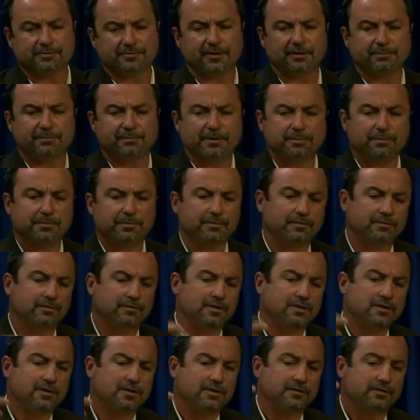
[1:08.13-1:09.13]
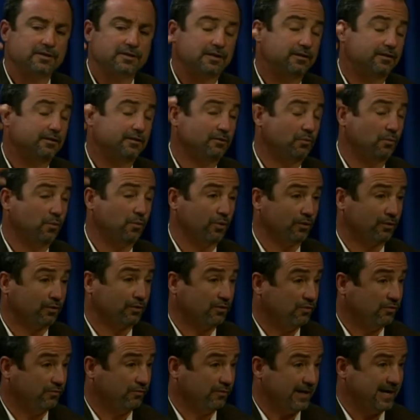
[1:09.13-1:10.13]
Like people that either work
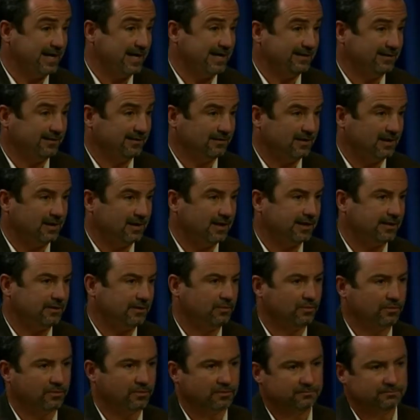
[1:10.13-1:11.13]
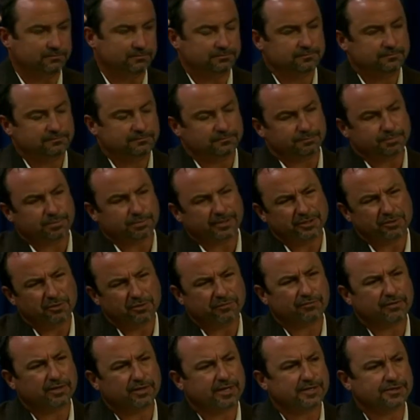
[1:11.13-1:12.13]
overhead a lot or play
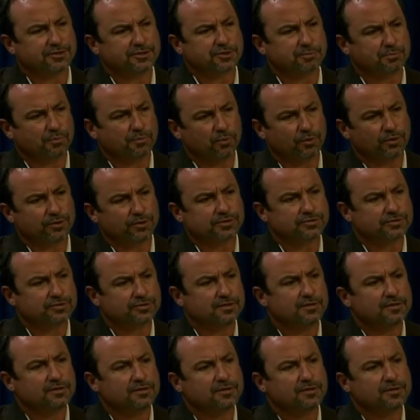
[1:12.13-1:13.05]
overhead sports,